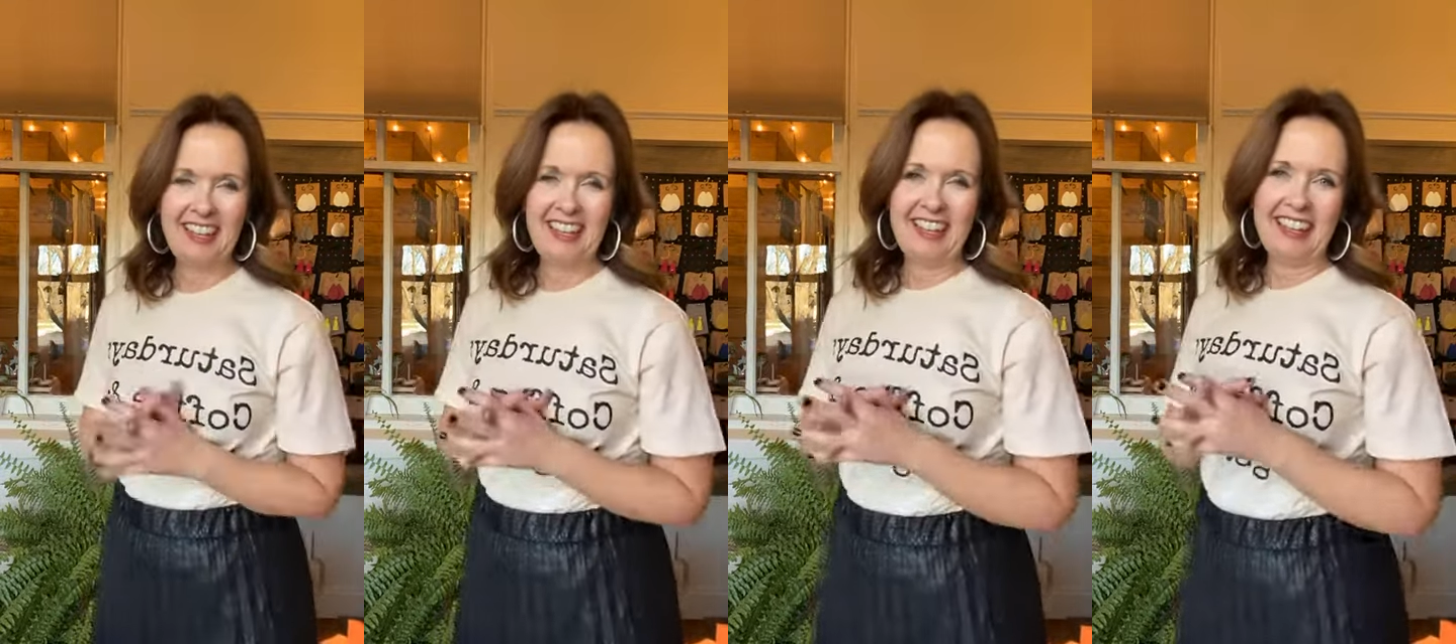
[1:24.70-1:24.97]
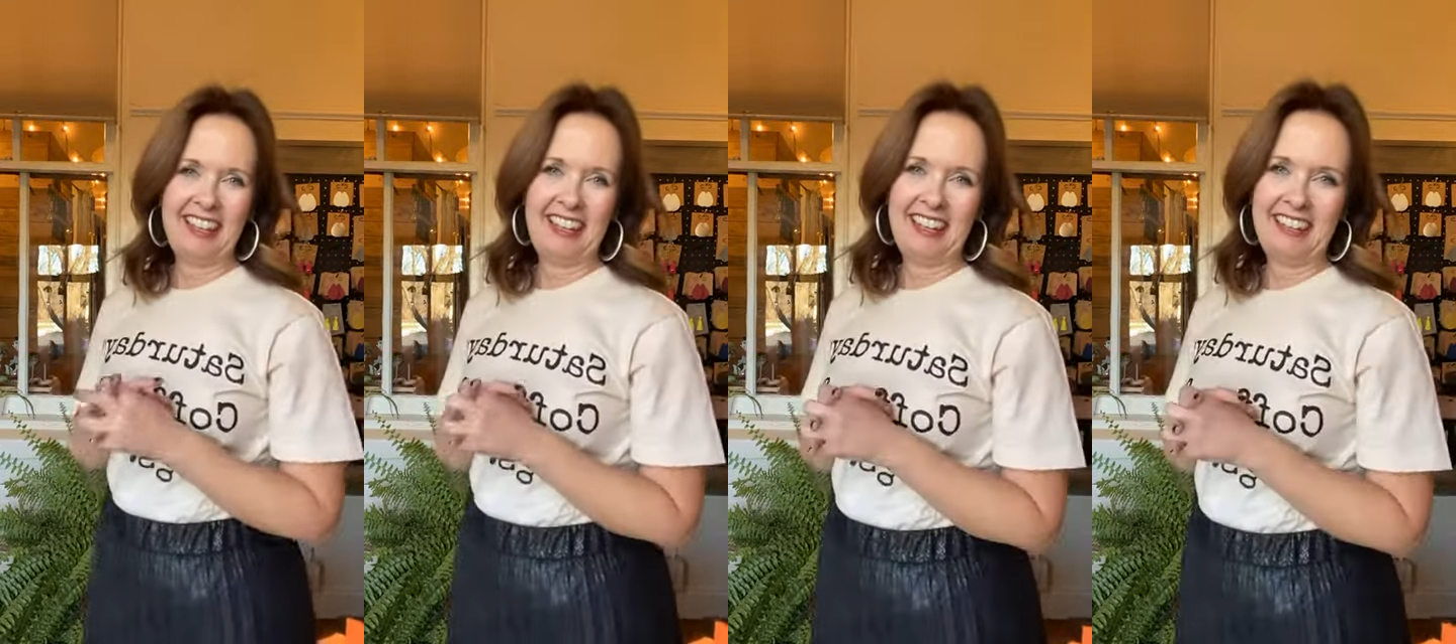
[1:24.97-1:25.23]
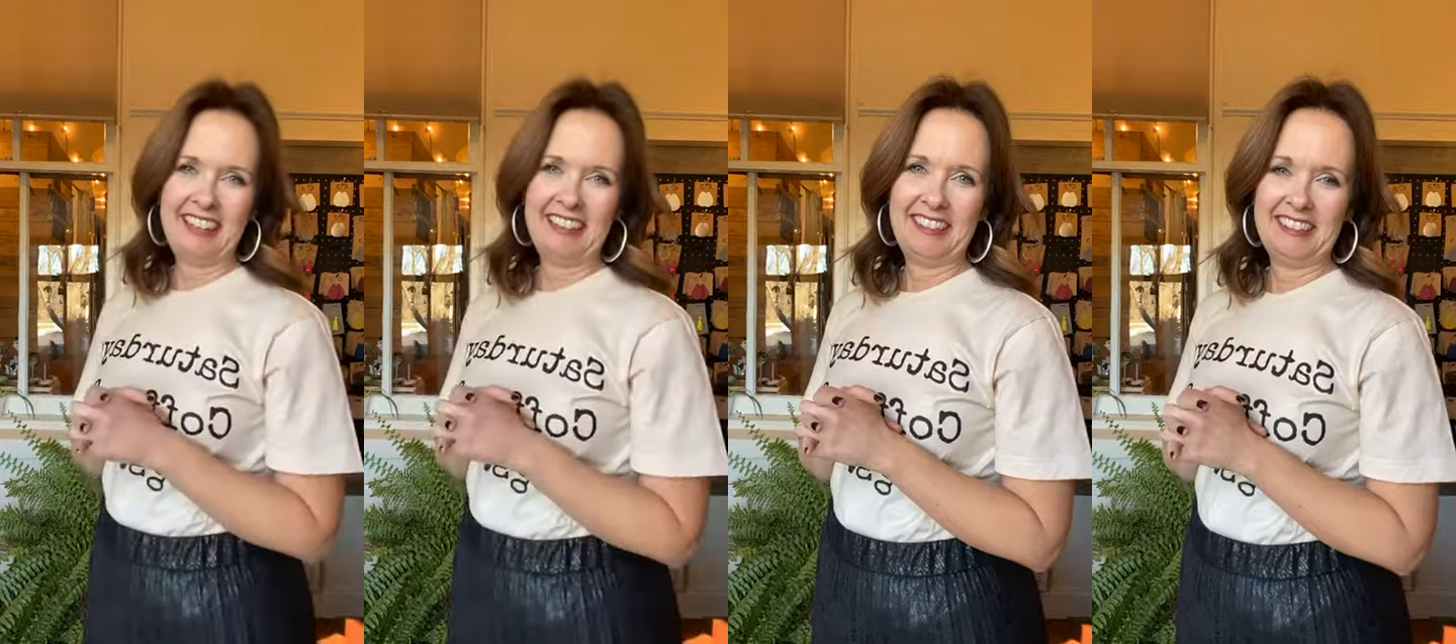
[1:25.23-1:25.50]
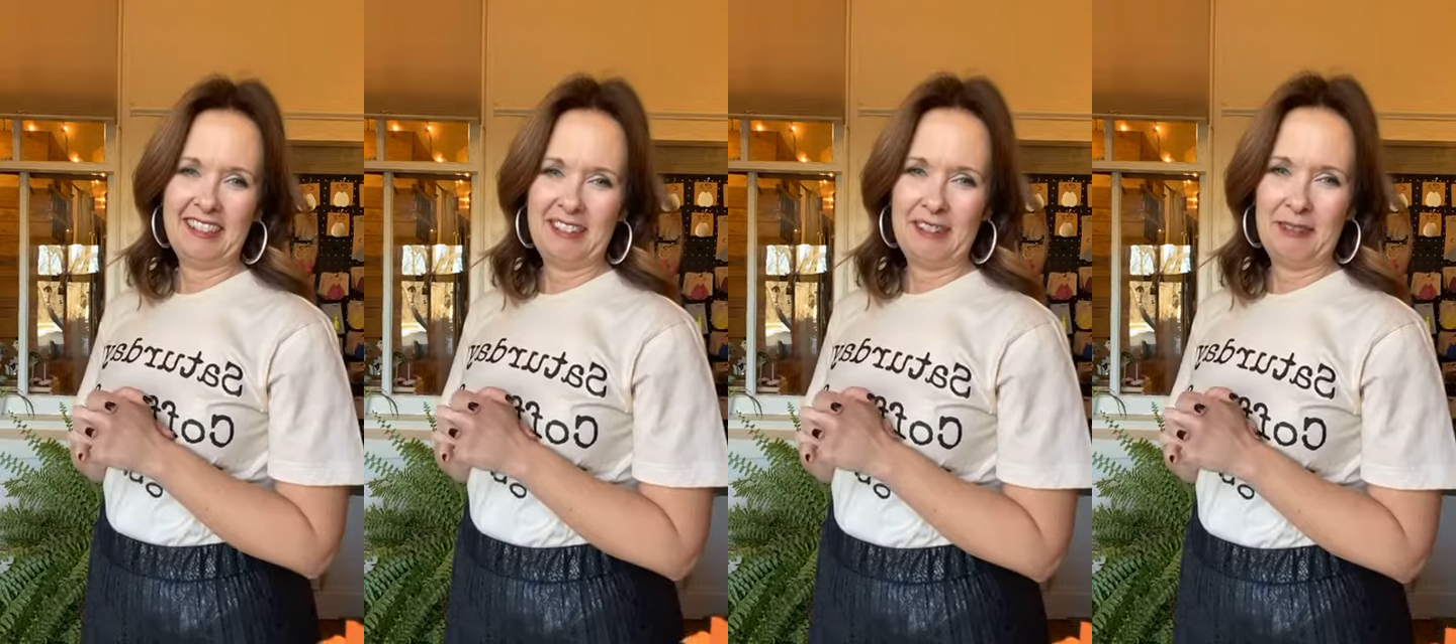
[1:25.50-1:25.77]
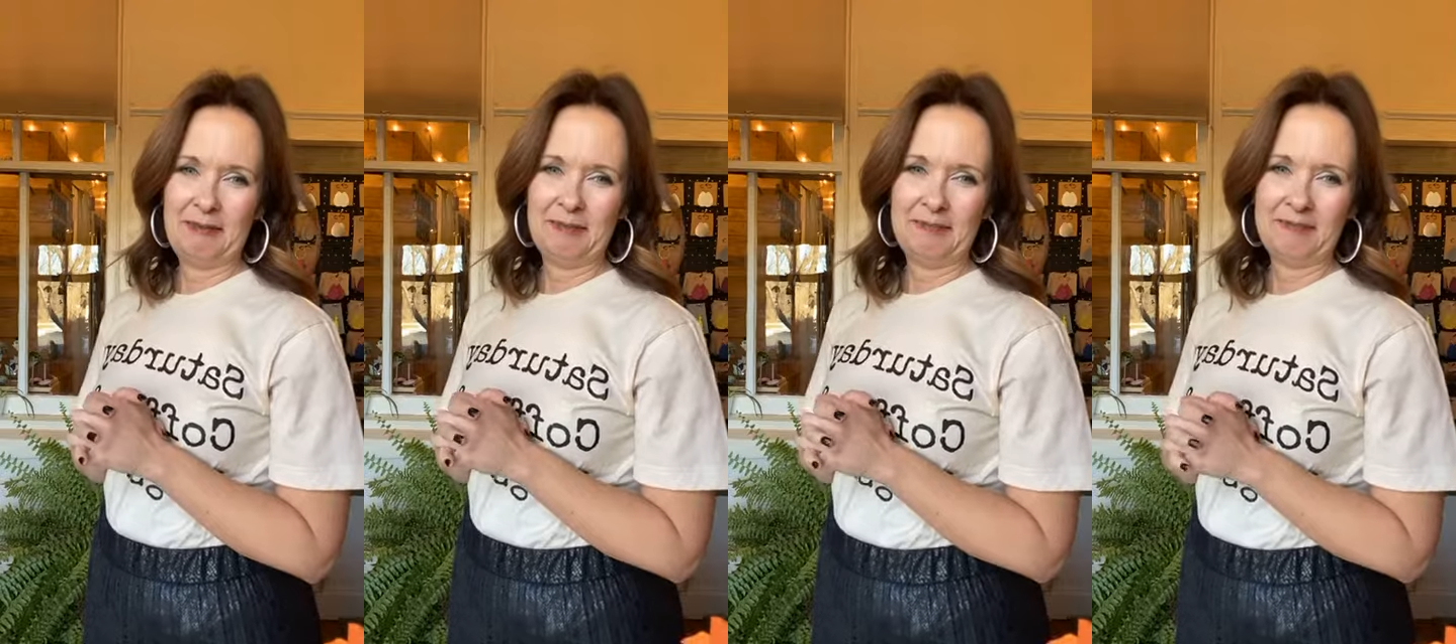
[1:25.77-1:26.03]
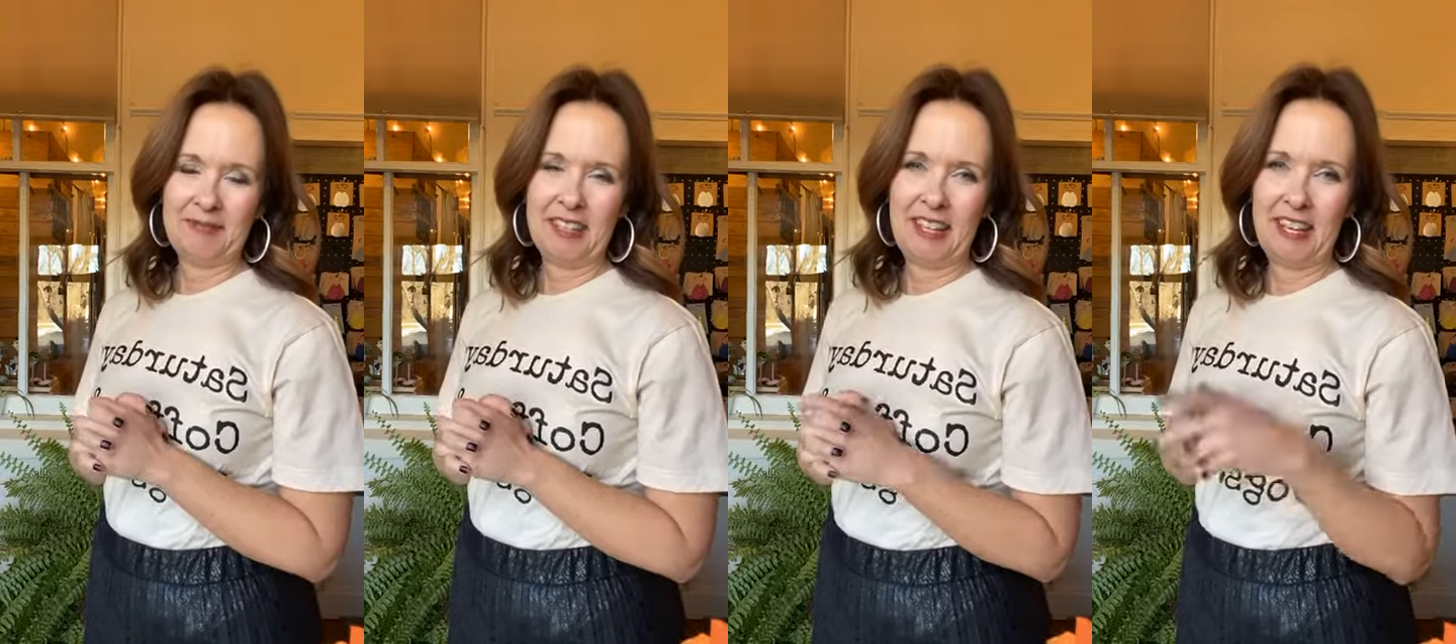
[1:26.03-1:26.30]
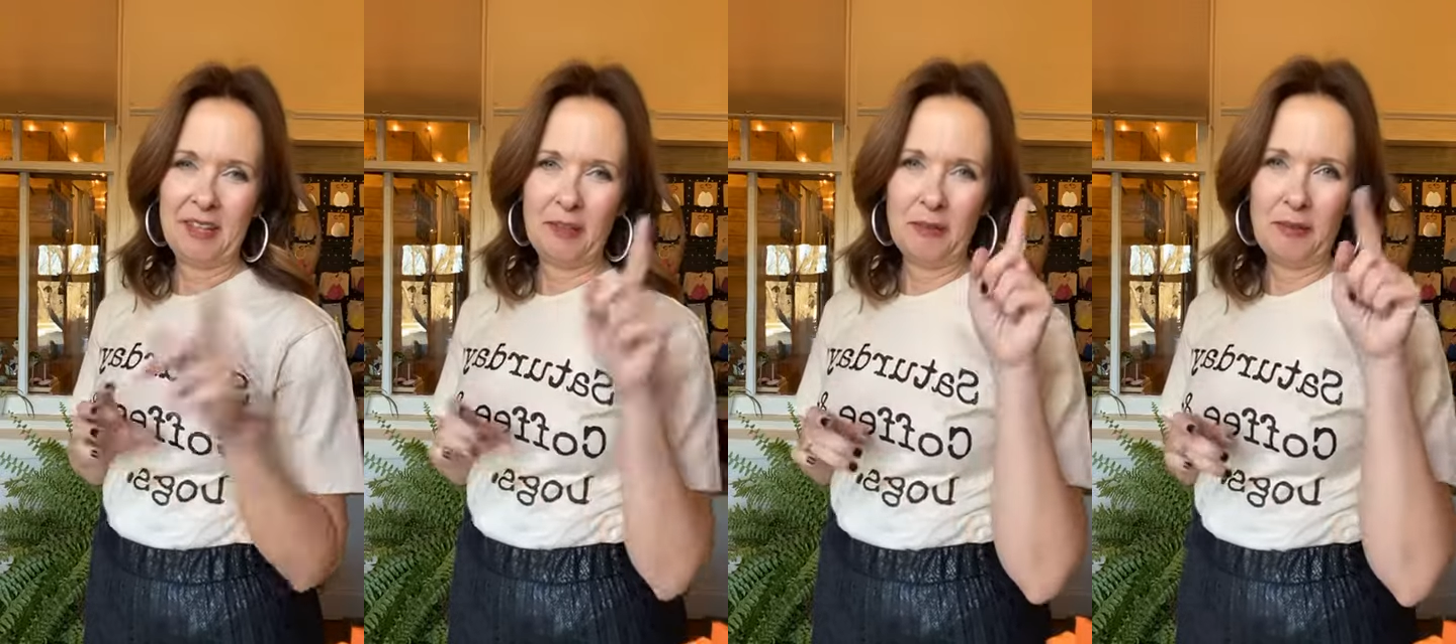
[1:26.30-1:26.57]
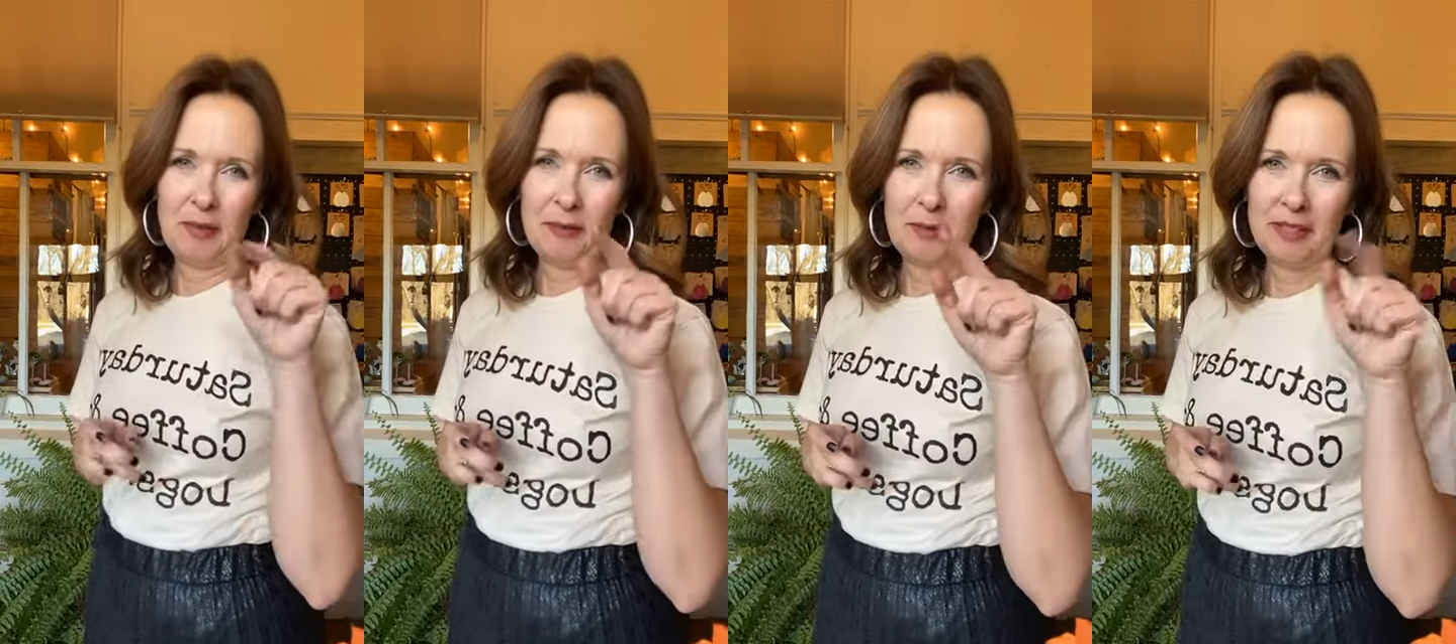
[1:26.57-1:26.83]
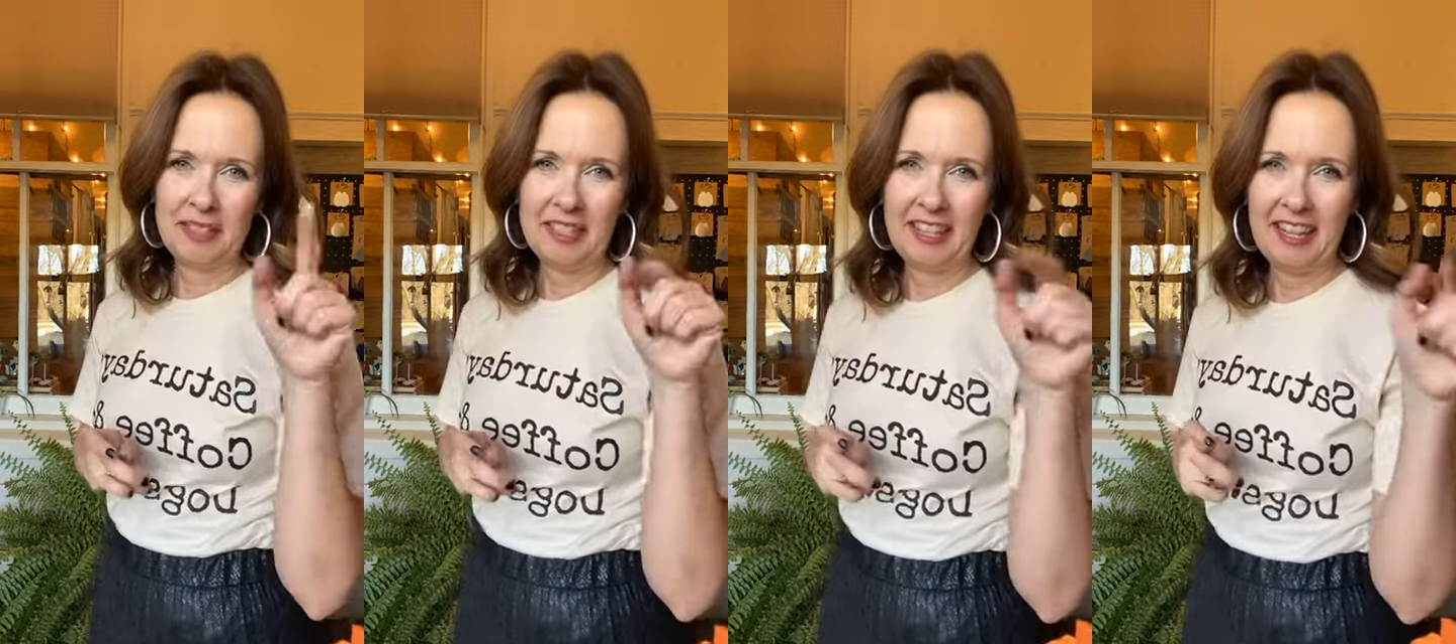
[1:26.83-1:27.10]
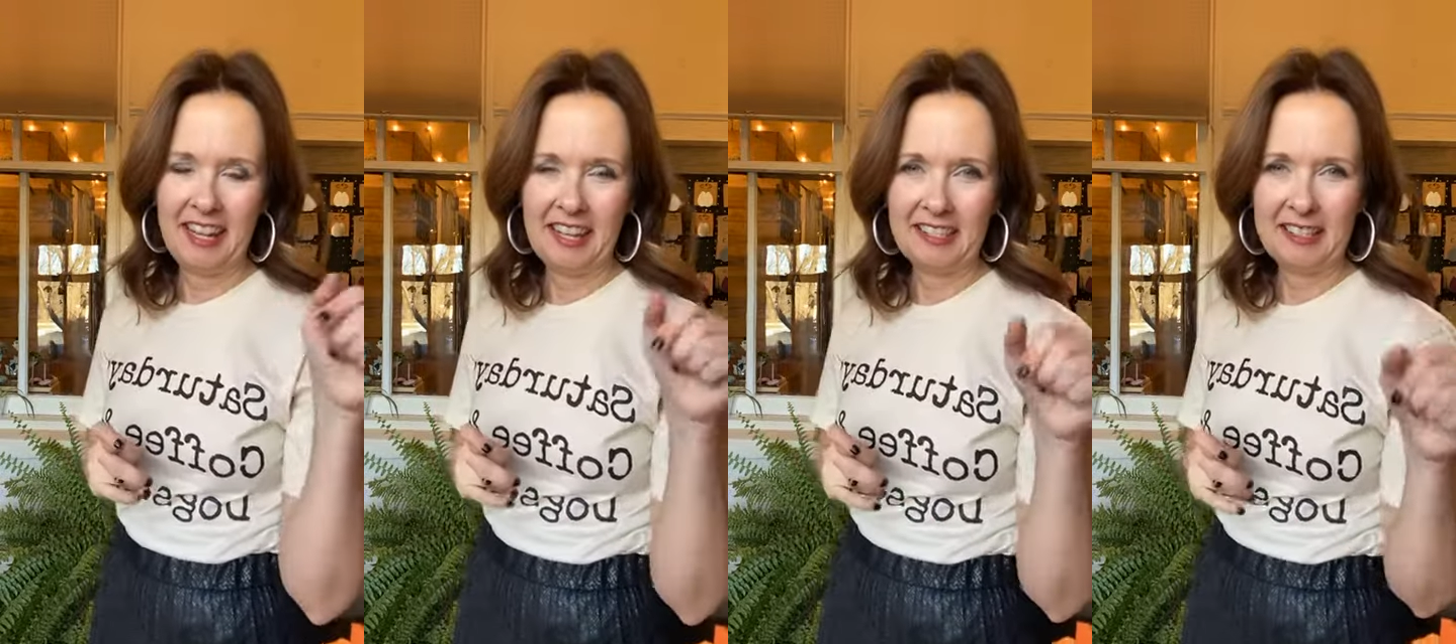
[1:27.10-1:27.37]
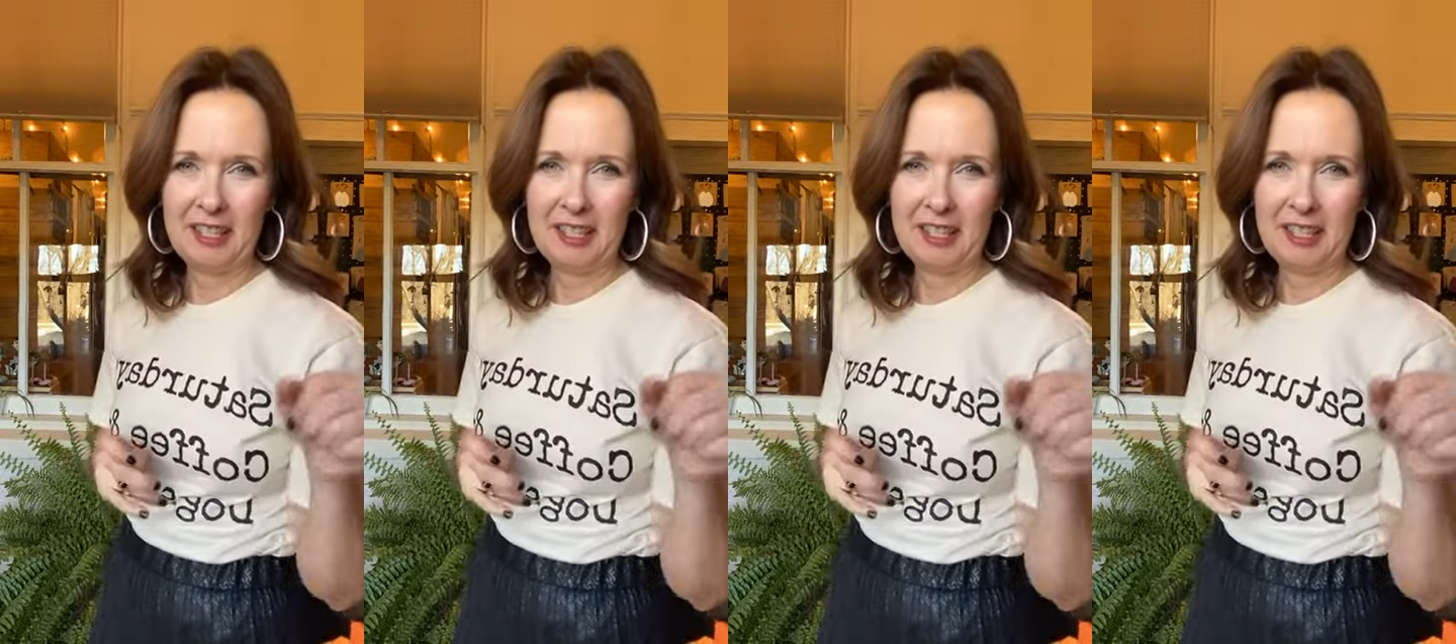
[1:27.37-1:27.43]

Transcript: and um, and I don't mean with the TS.